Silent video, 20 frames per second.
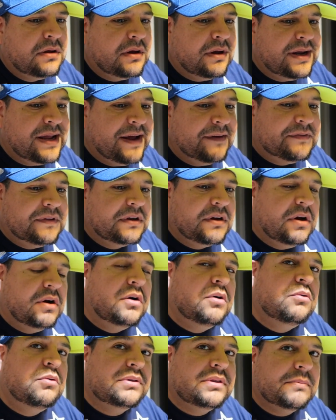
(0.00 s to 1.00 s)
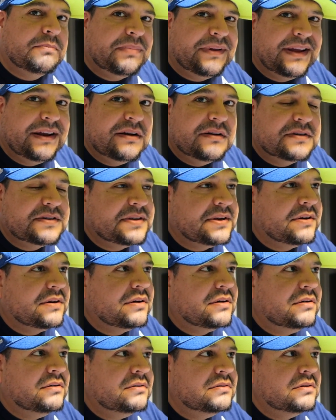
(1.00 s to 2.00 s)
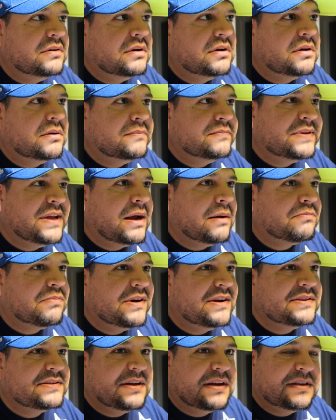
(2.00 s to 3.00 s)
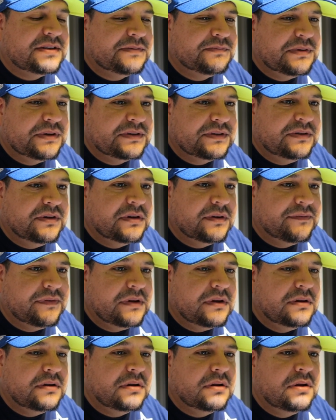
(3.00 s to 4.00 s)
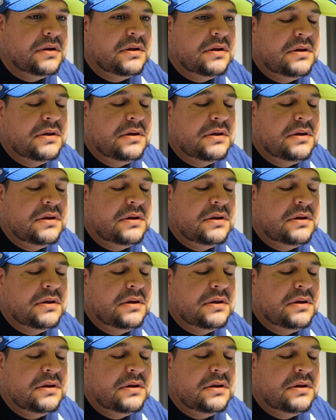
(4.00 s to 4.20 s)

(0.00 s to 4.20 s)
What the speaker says: Gonna have to go with the players here. Dak Prescott speaks good of him.